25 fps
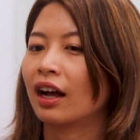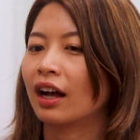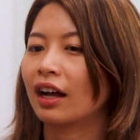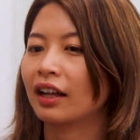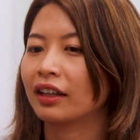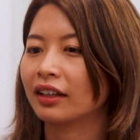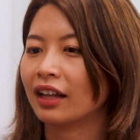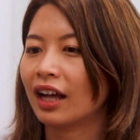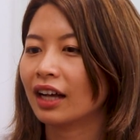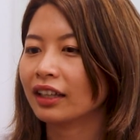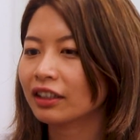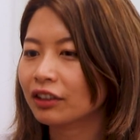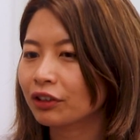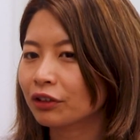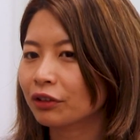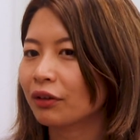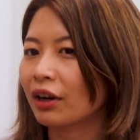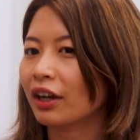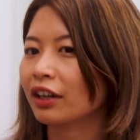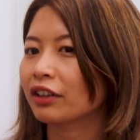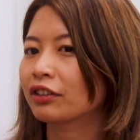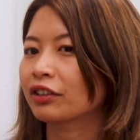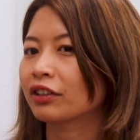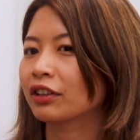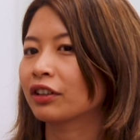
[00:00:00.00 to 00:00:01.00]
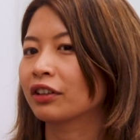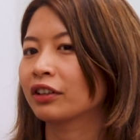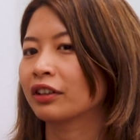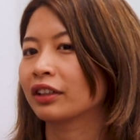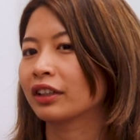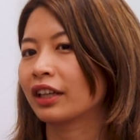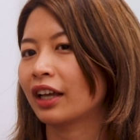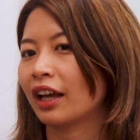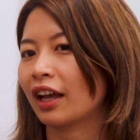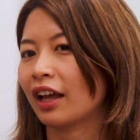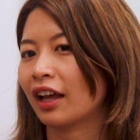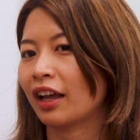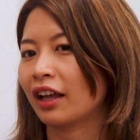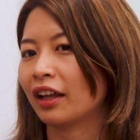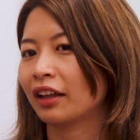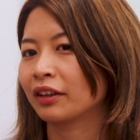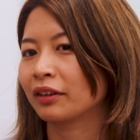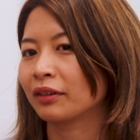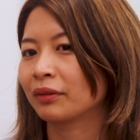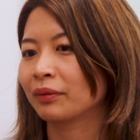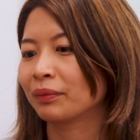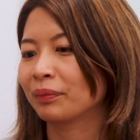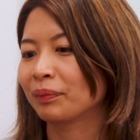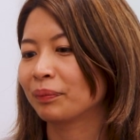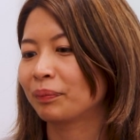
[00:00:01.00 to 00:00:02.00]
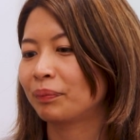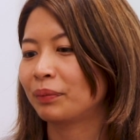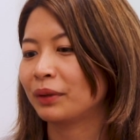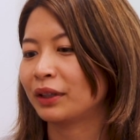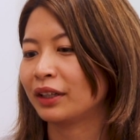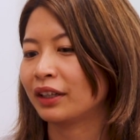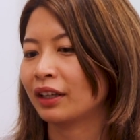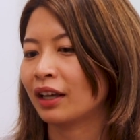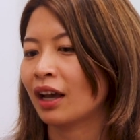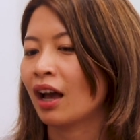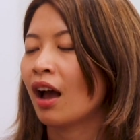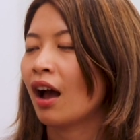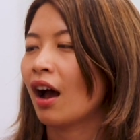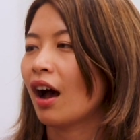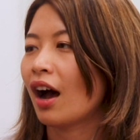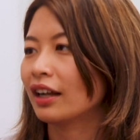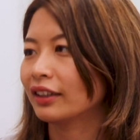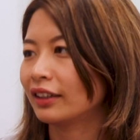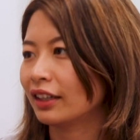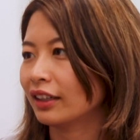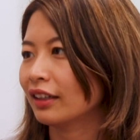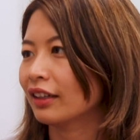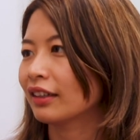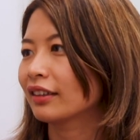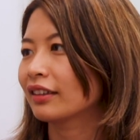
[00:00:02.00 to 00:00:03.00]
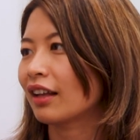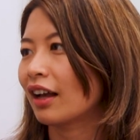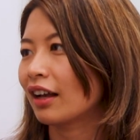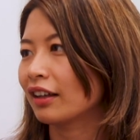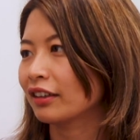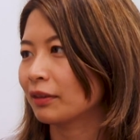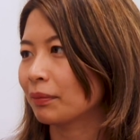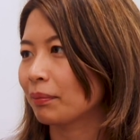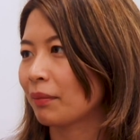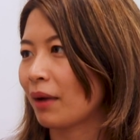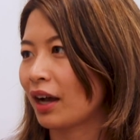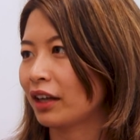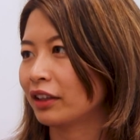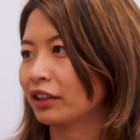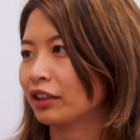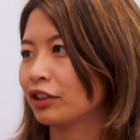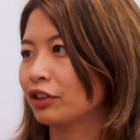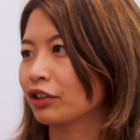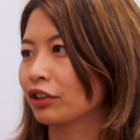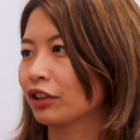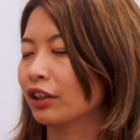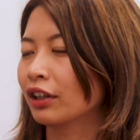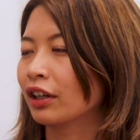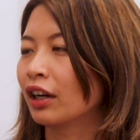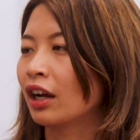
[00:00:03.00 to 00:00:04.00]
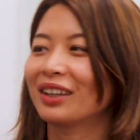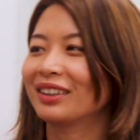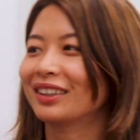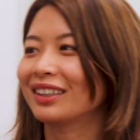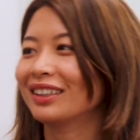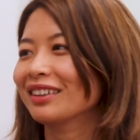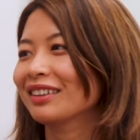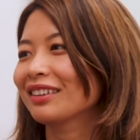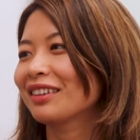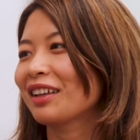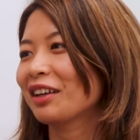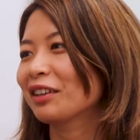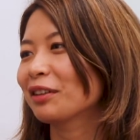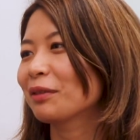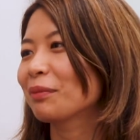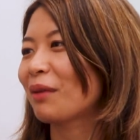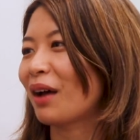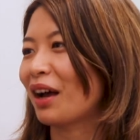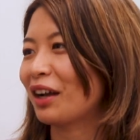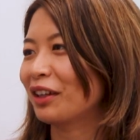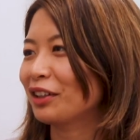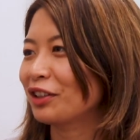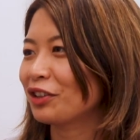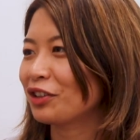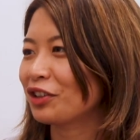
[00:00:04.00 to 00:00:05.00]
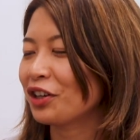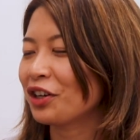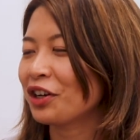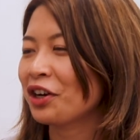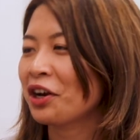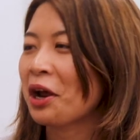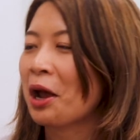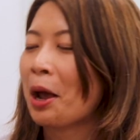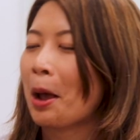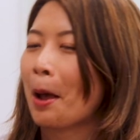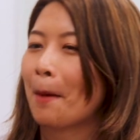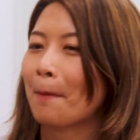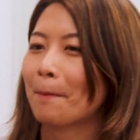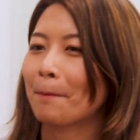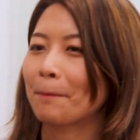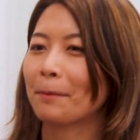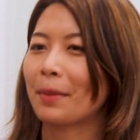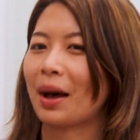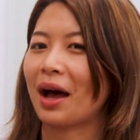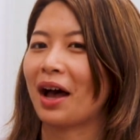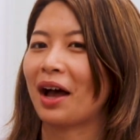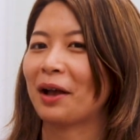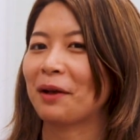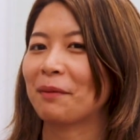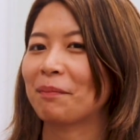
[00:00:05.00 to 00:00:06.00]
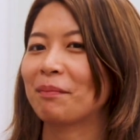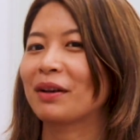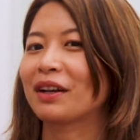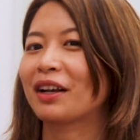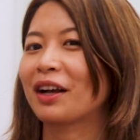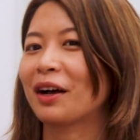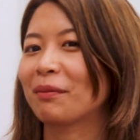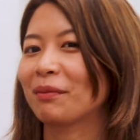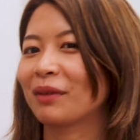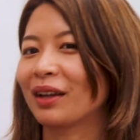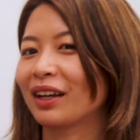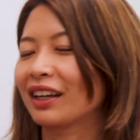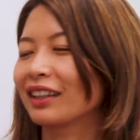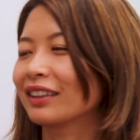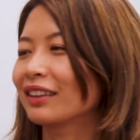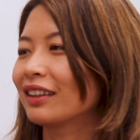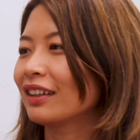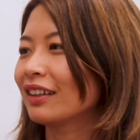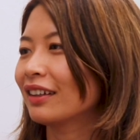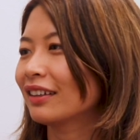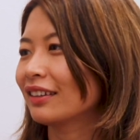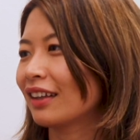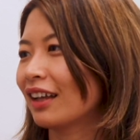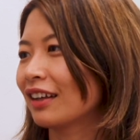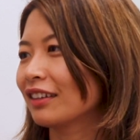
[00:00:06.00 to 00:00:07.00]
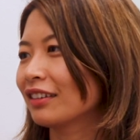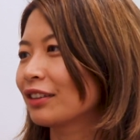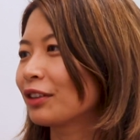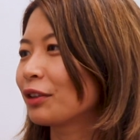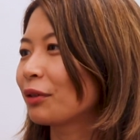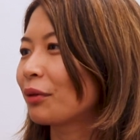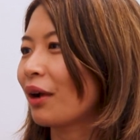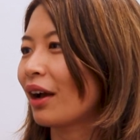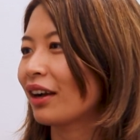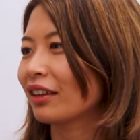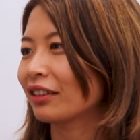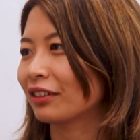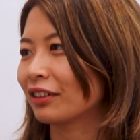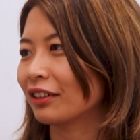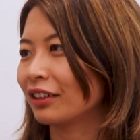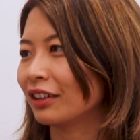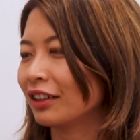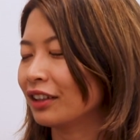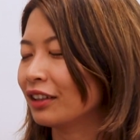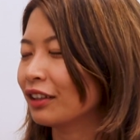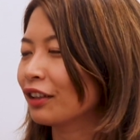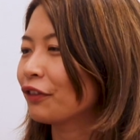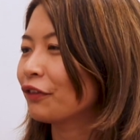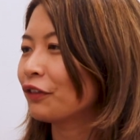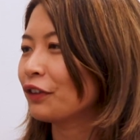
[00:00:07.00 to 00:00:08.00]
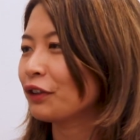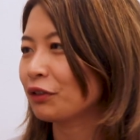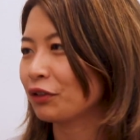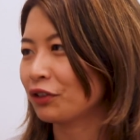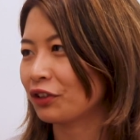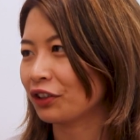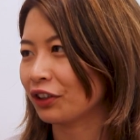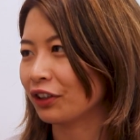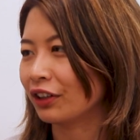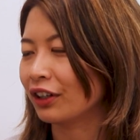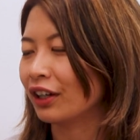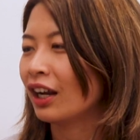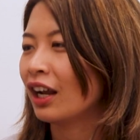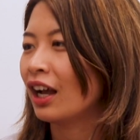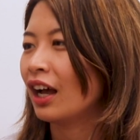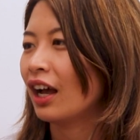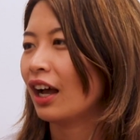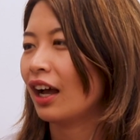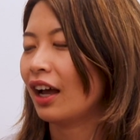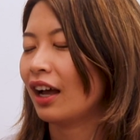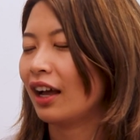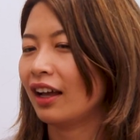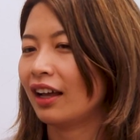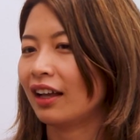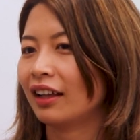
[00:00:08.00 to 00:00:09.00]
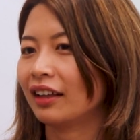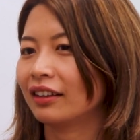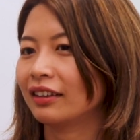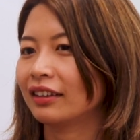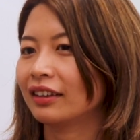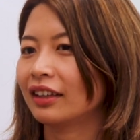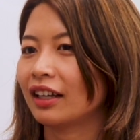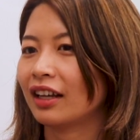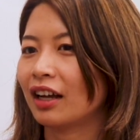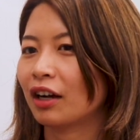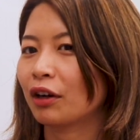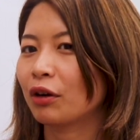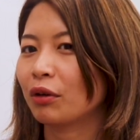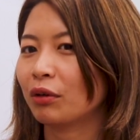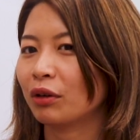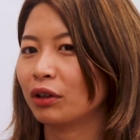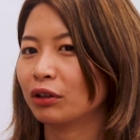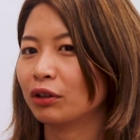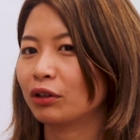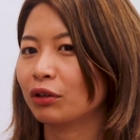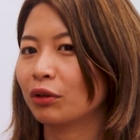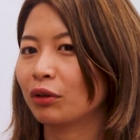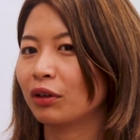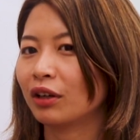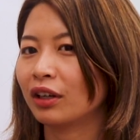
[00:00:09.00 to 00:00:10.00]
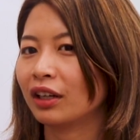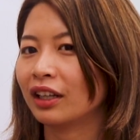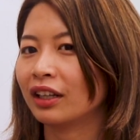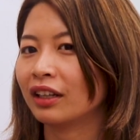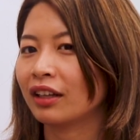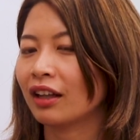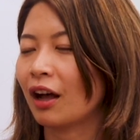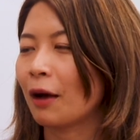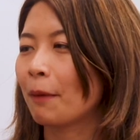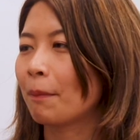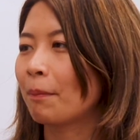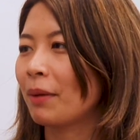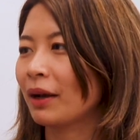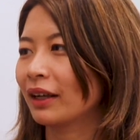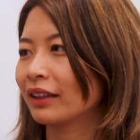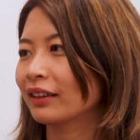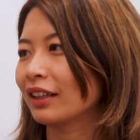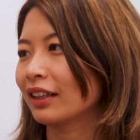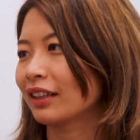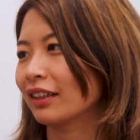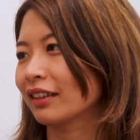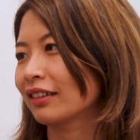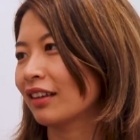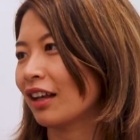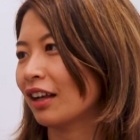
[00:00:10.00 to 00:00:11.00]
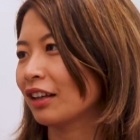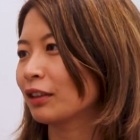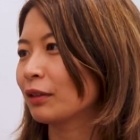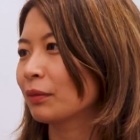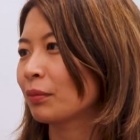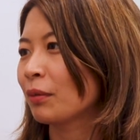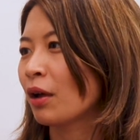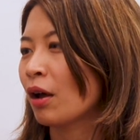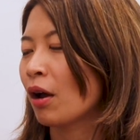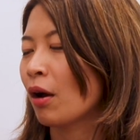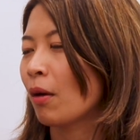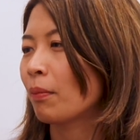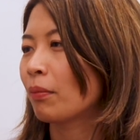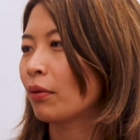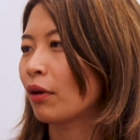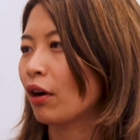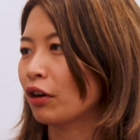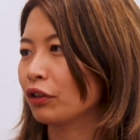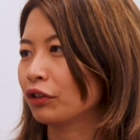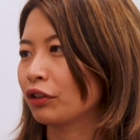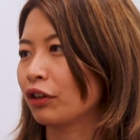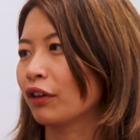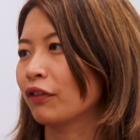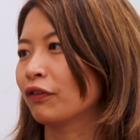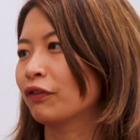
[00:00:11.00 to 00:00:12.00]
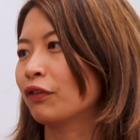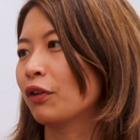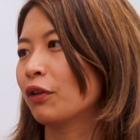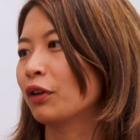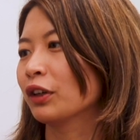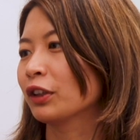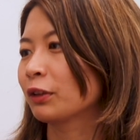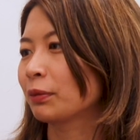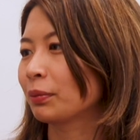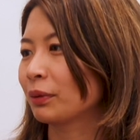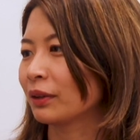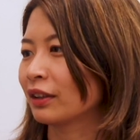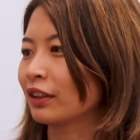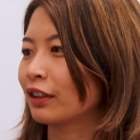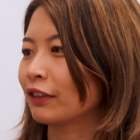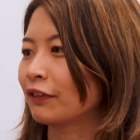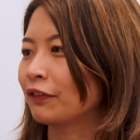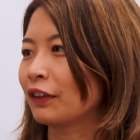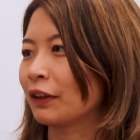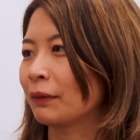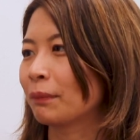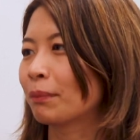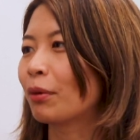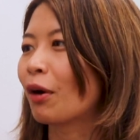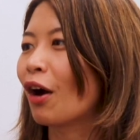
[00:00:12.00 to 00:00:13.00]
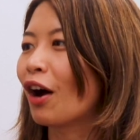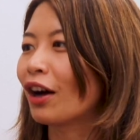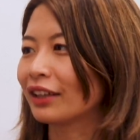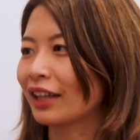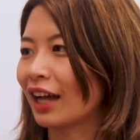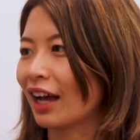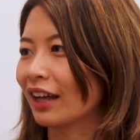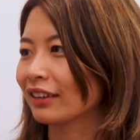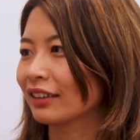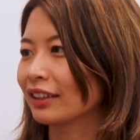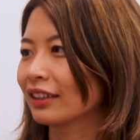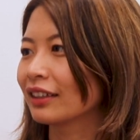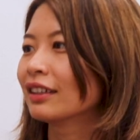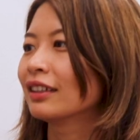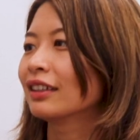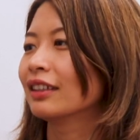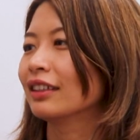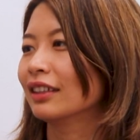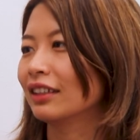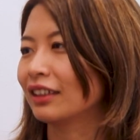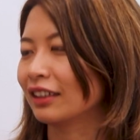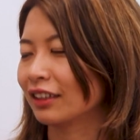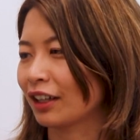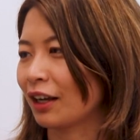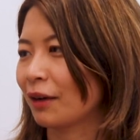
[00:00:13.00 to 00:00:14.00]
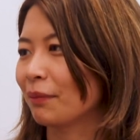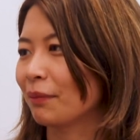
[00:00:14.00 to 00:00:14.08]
Another direction can be a data science manager. A data science manager might become like a data science director in the future, and they are going to lead a big data science project for a specific product in the